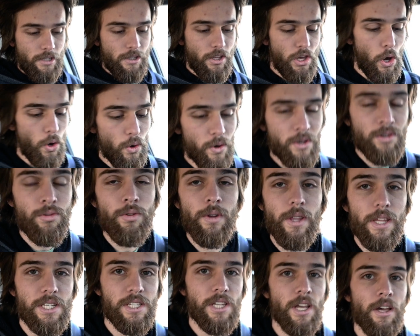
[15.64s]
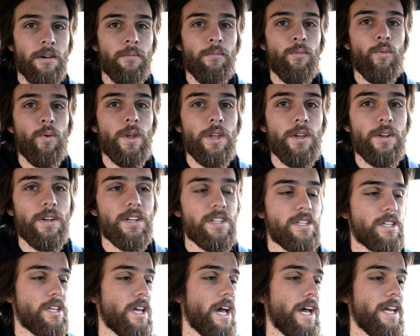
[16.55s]
The cold is really something when you
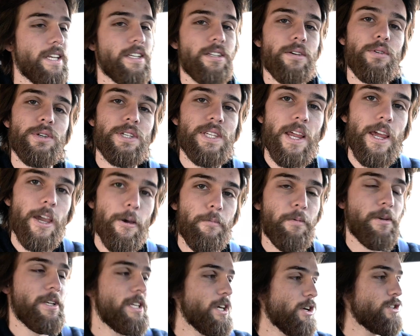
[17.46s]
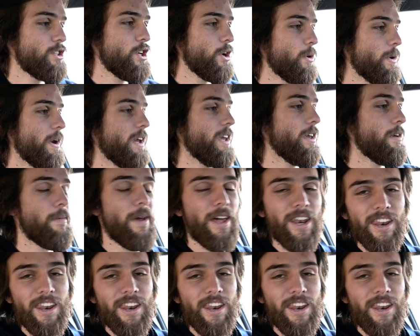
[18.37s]
decide to stay up until 2 a.m.